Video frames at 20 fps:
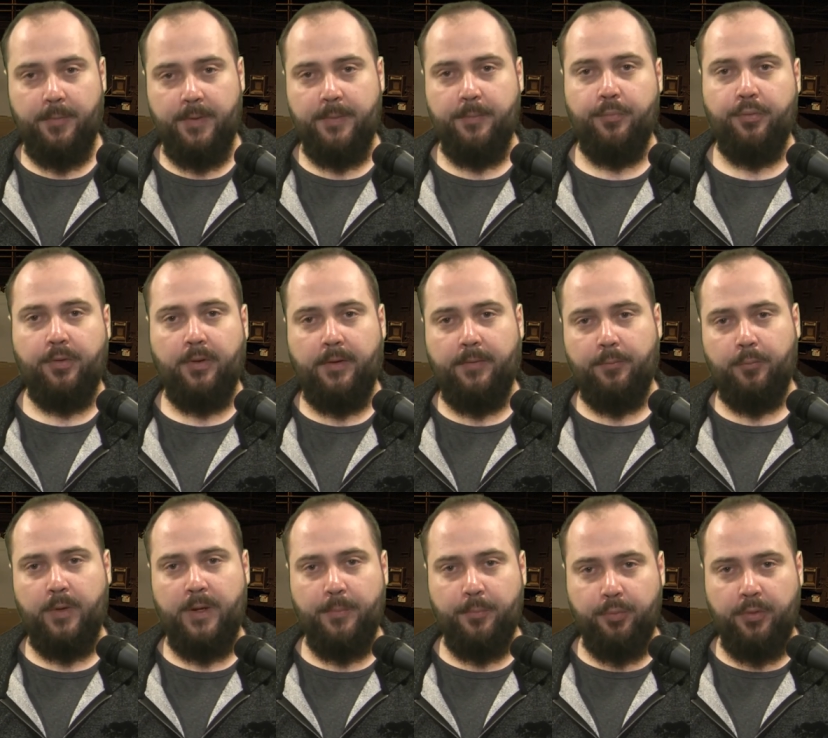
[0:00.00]
We
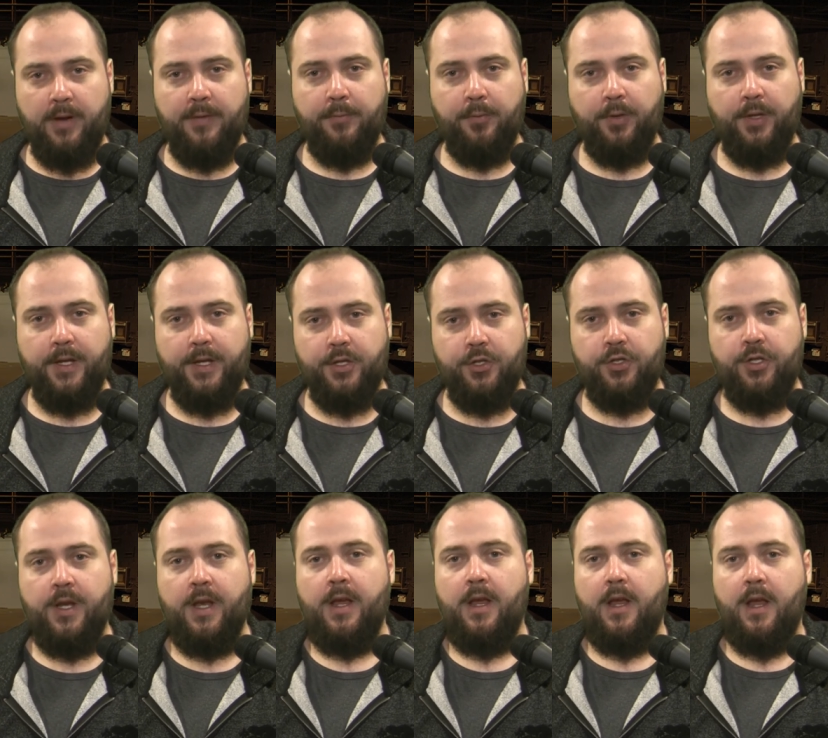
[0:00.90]
we privilege
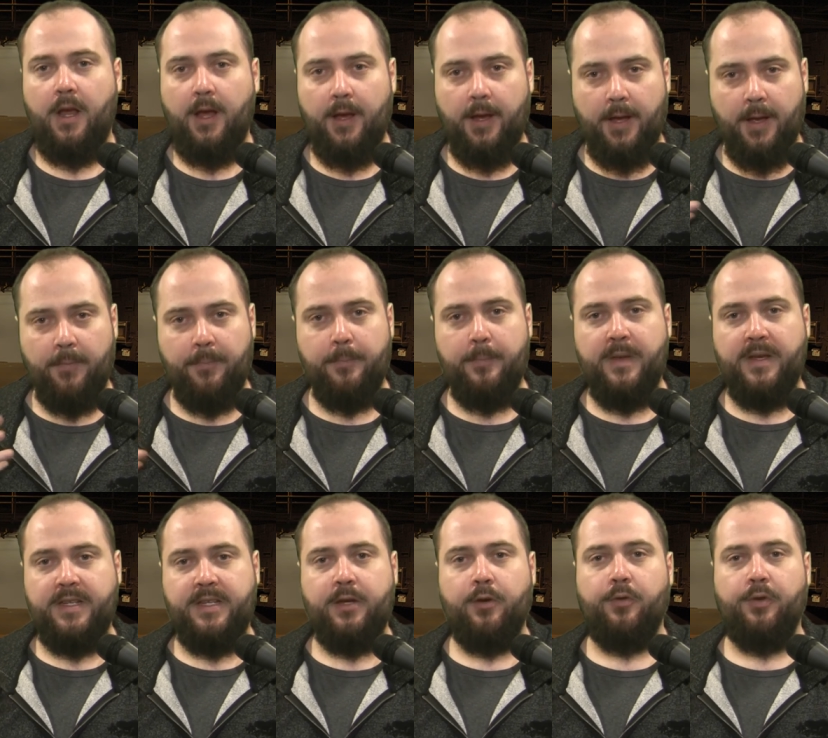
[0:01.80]
uh, a
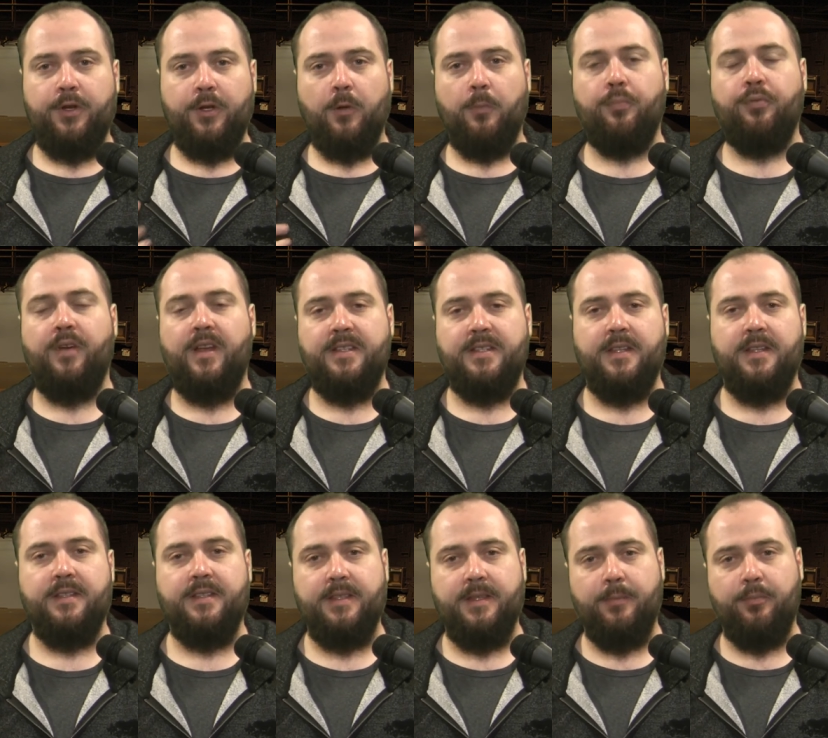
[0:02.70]
material
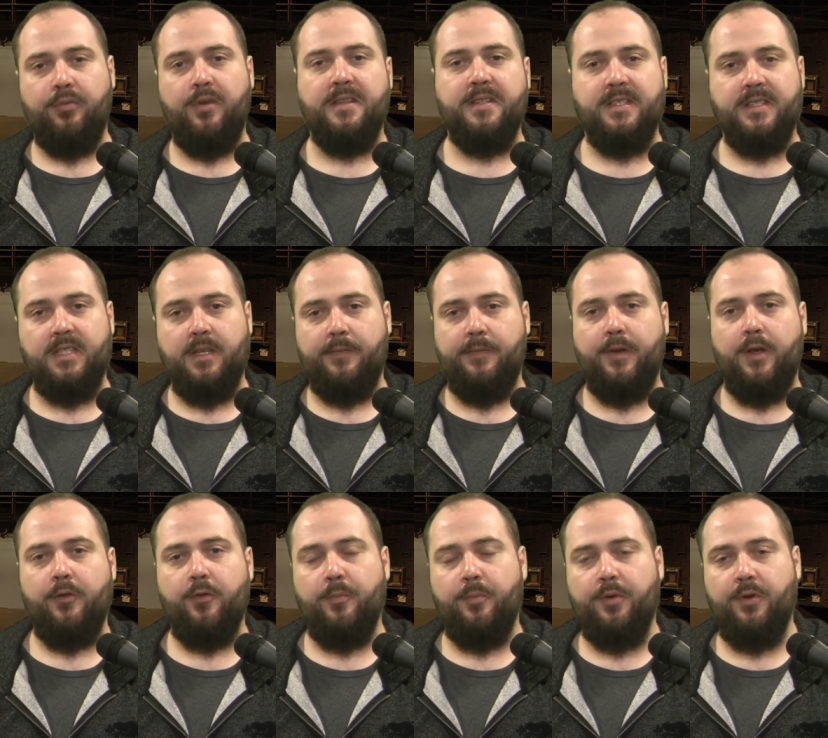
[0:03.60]
presence, the presence of
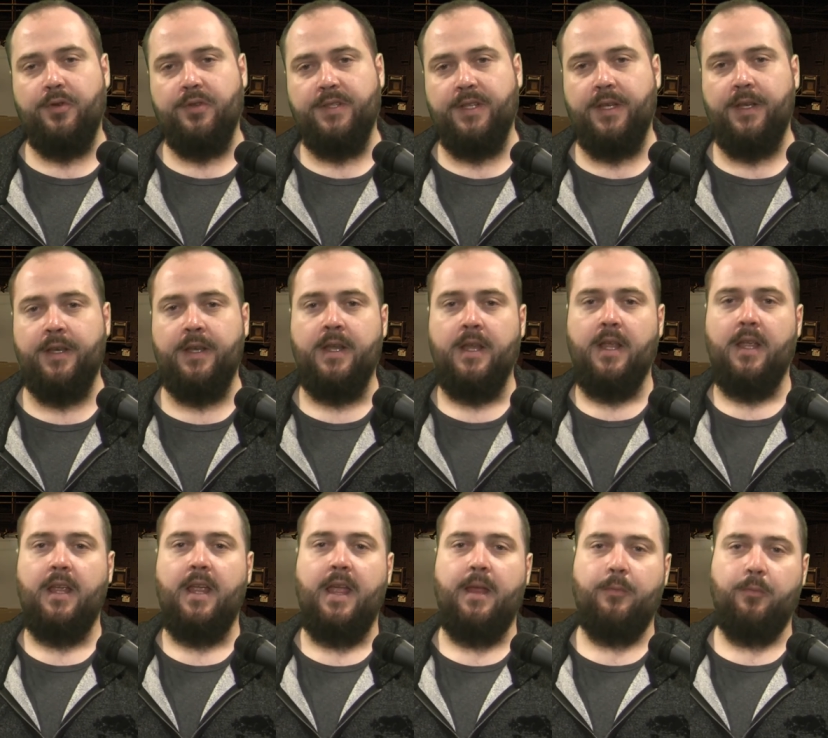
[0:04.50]
another person,
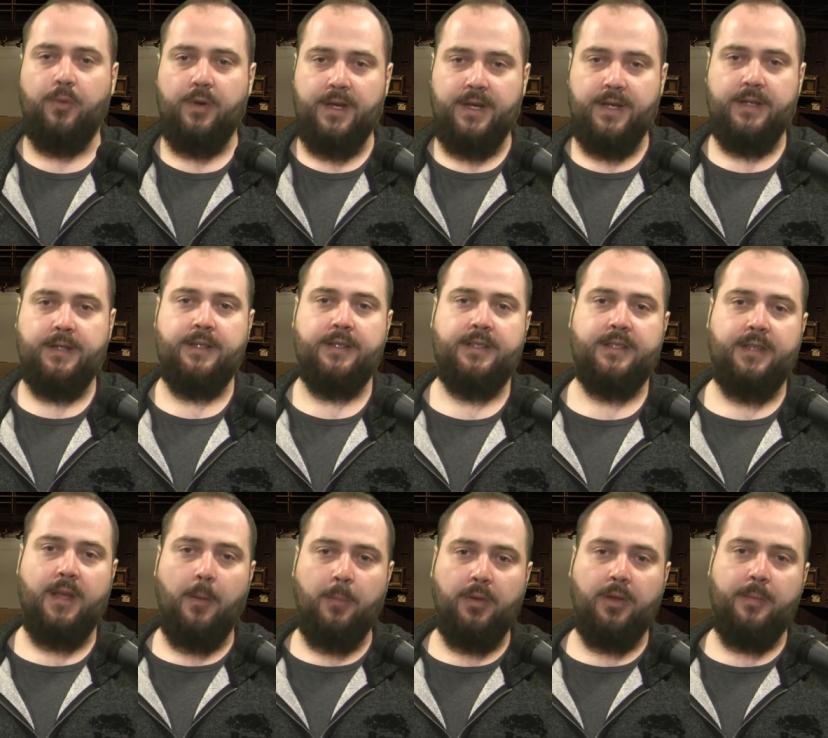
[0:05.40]
and we
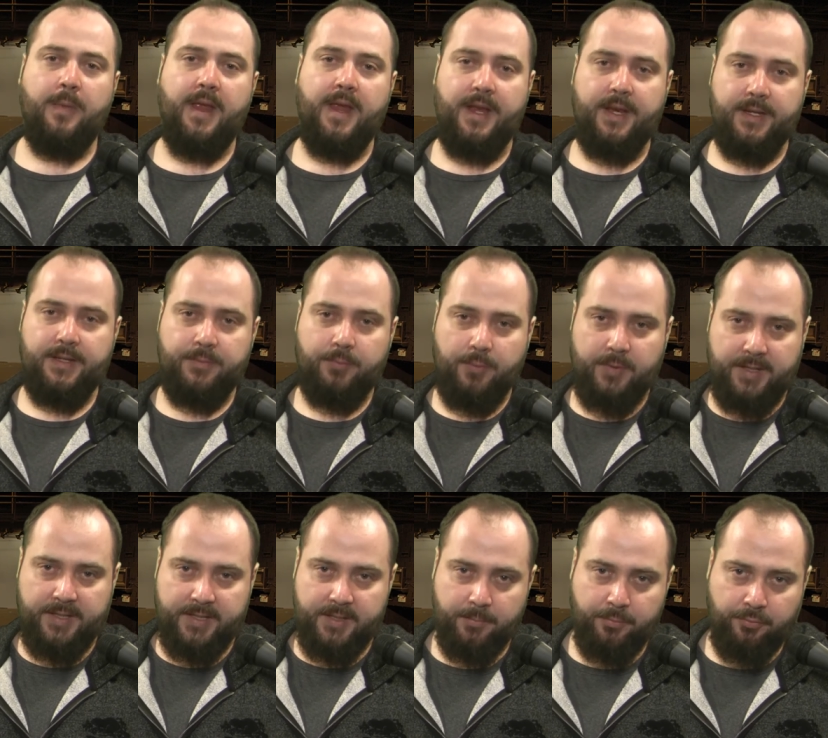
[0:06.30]
sublimate, we
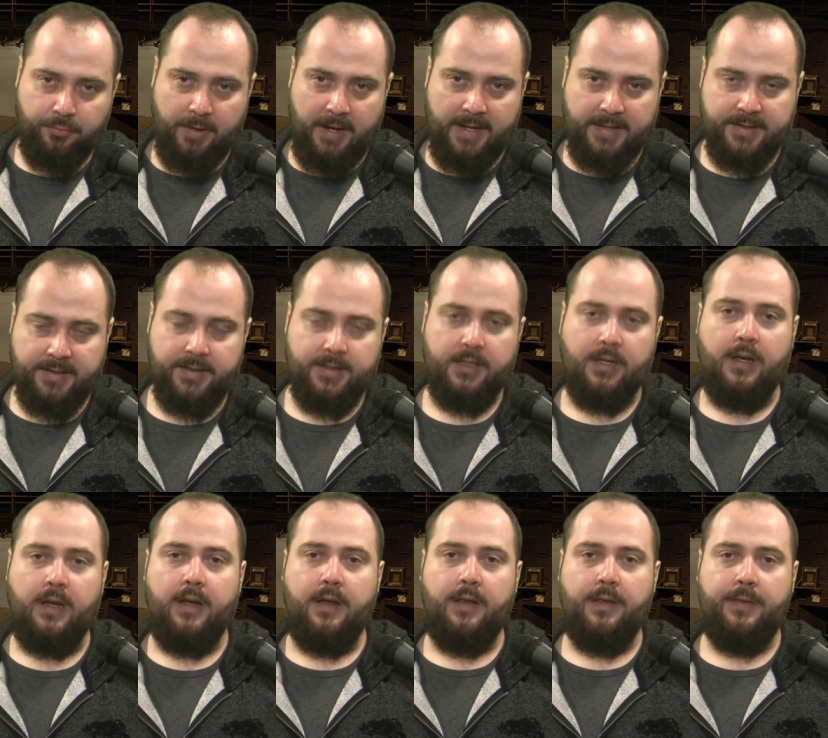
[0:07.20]
suppress
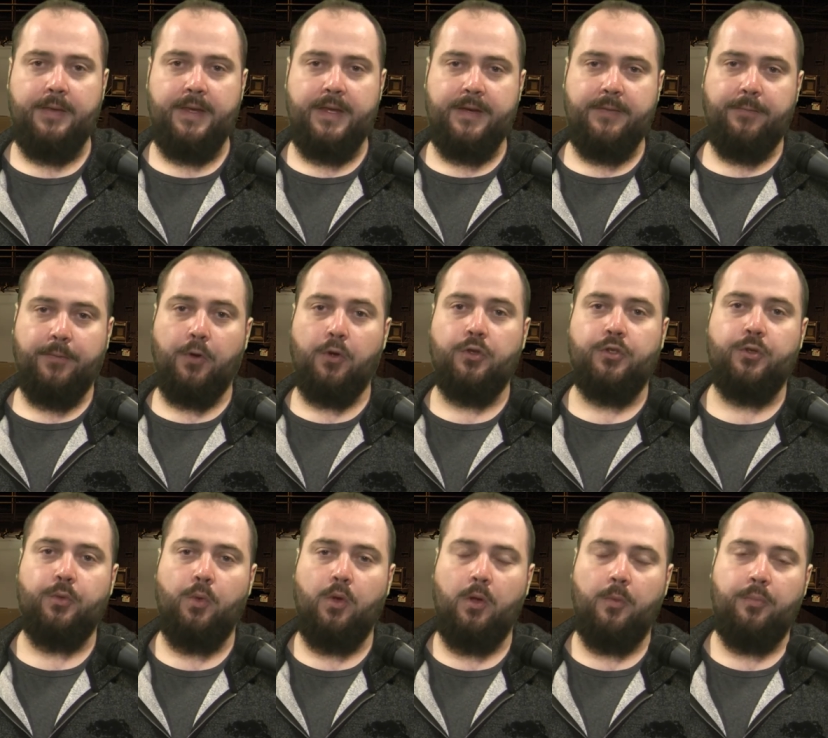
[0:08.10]
the
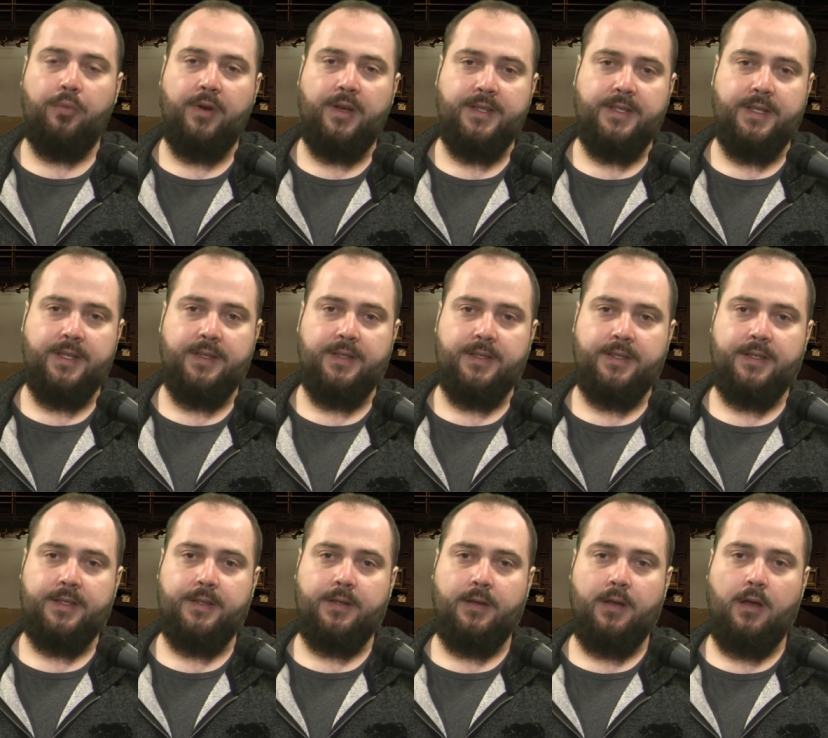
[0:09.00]
virtual
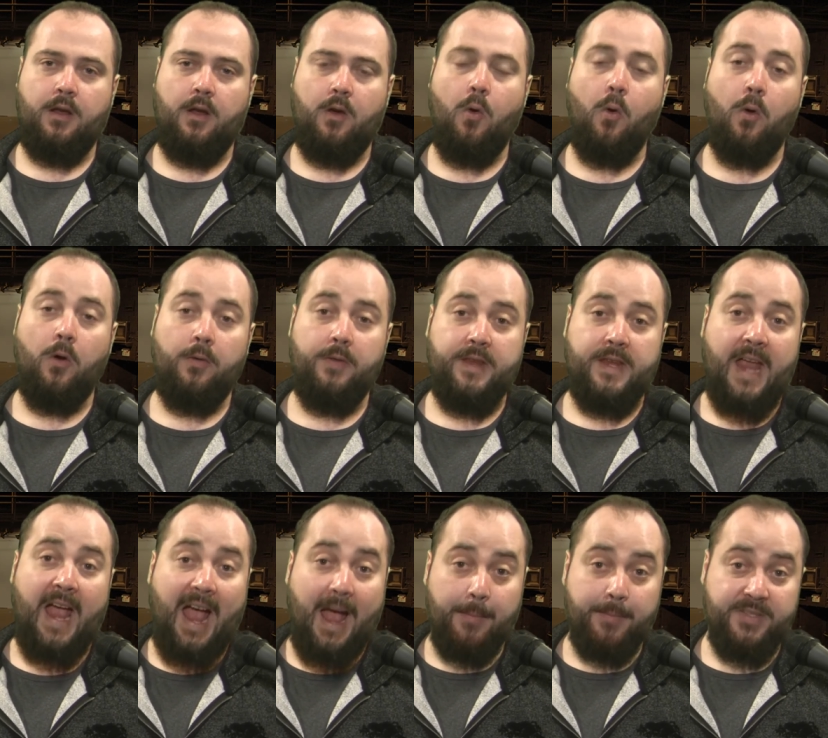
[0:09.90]
presence or the
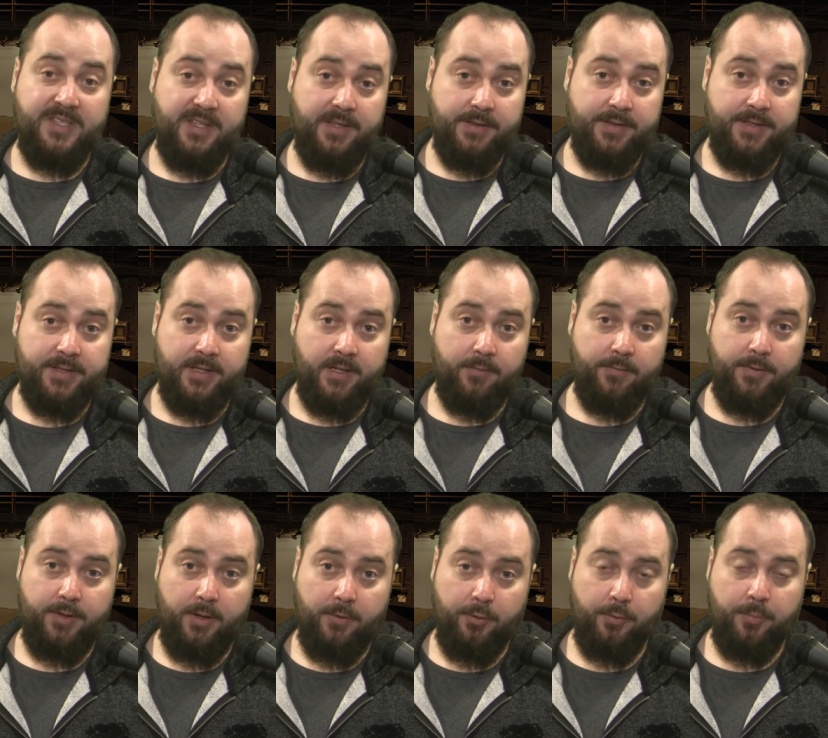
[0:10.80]
absence of
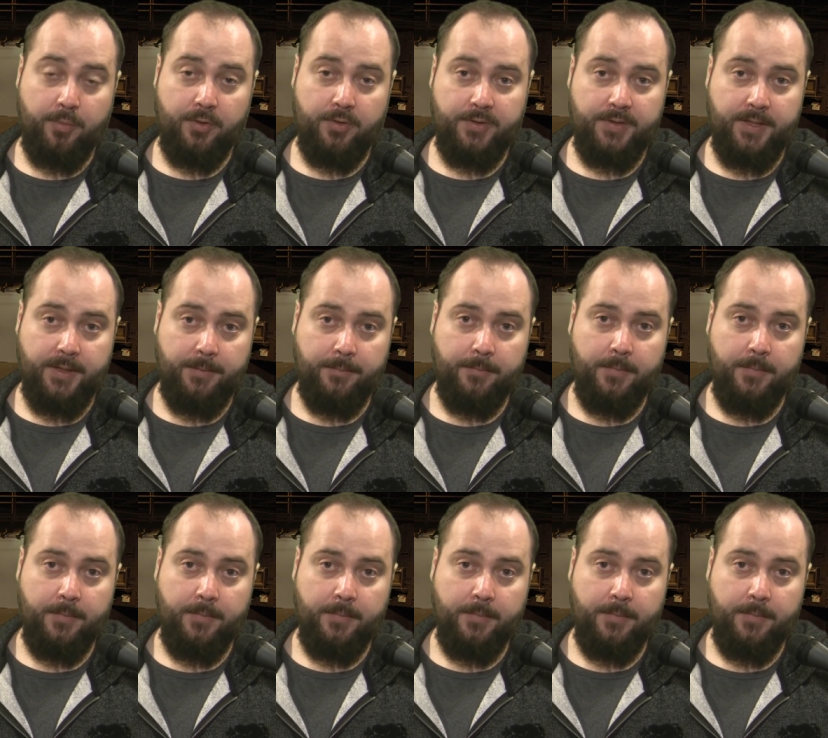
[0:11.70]
another person.